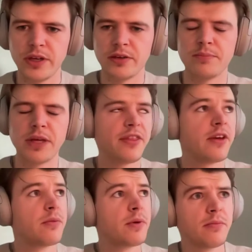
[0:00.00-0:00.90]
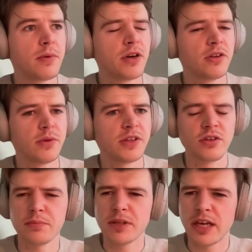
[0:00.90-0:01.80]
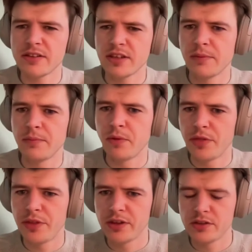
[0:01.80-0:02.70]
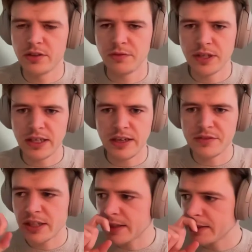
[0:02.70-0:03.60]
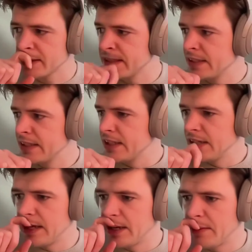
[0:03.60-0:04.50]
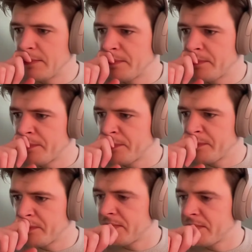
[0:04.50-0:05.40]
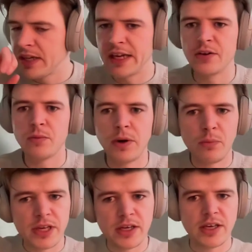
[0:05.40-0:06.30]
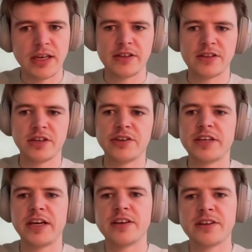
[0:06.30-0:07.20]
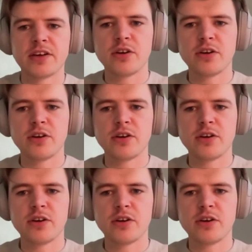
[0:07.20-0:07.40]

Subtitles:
And I think because we stopped last time with the certificate lifecycle, and when we can start there and